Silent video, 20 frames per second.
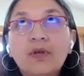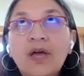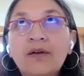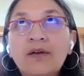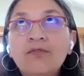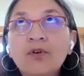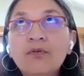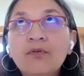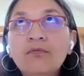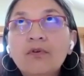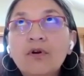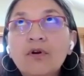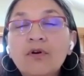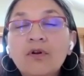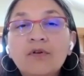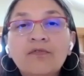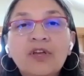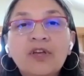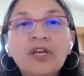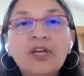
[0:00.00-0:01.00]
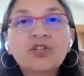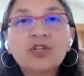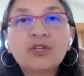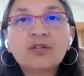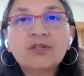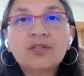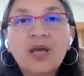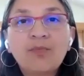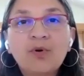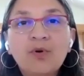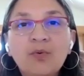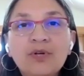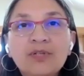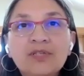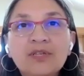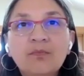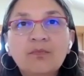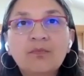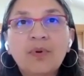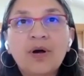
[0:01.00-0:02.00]
have you heard of Kitchen Table
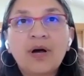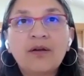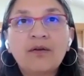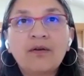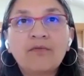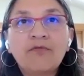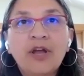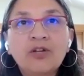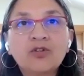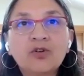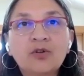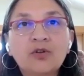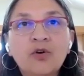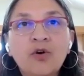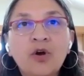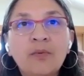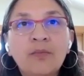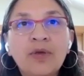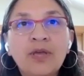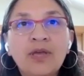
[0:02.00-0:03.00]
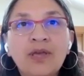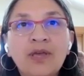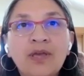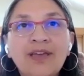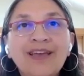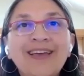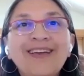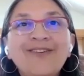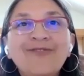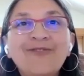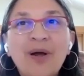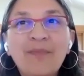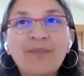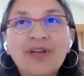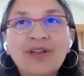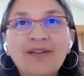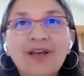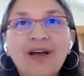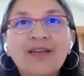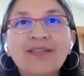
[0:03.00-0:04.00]
Wisdom by Rachel Noemi
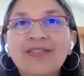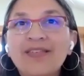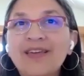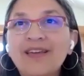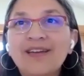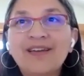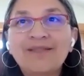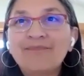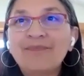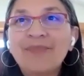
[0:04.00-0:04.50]
Bremen? I think